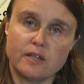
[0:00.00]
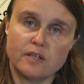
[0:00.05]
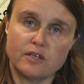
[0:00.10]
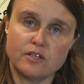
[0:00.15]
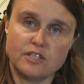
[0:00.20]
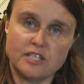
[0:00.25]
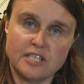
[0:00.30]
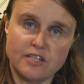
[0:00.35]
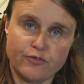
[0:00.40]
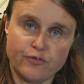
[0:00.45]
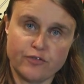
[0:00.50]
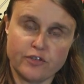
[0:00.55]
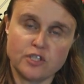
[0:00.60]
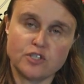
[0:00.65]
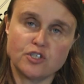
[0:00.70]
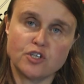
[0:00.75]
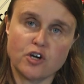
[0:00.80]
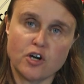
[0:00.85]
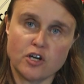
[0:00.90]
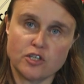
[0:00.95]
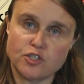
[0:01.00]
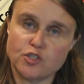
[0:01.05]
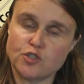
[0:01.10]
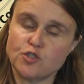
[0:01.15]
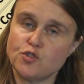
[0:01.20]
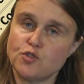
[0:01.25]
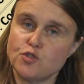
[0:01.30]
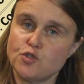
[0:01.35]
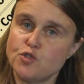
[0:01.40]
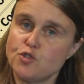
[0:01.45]
the different
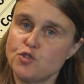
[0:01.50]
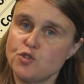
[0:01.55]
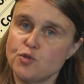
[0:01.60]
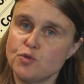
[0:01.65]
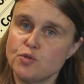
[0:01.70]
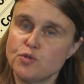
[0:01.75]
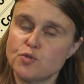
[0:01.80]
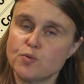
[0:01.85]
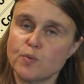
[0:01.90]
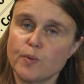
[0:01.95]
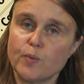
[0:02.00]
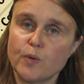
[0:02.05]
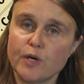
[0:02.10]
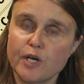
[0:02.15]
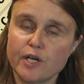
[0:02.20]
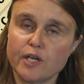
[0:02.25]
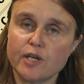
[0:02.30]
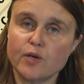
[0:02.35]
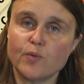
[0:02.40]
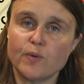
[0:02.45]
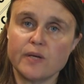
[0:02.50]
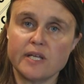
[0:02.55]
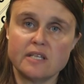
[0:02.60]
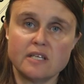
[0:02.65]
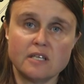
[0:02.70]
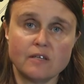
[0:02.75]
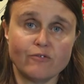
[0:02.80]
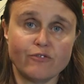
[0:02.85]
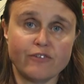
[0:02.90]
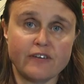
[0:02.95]
tasks the students were working with
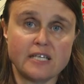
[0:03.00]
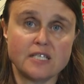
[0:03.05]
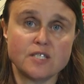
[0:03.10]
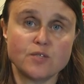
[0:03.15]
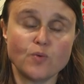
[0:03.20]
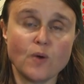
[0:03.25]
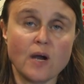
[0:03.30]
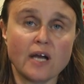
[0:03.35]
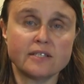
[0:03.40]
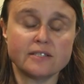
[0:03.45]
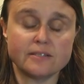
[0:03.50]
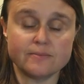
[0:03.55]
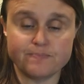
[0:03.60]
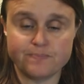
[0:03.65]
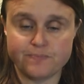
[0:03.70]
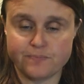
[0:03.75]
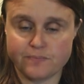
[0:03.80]
in phase 1.